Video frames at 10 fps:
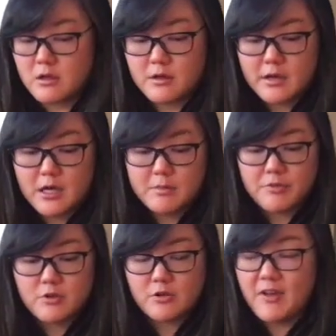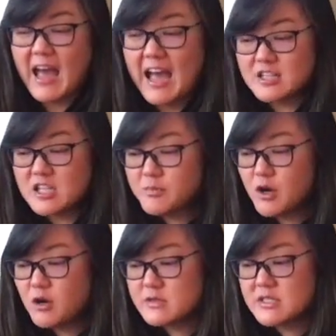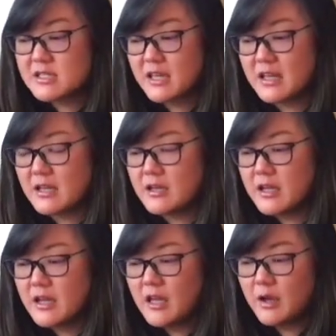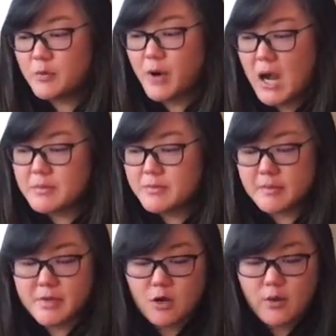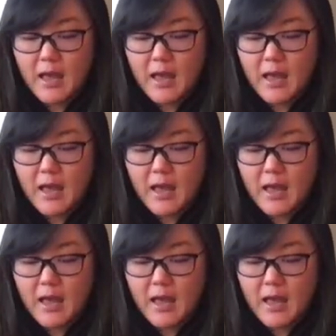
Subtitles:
If you have acne prone skin, it would probably be okay.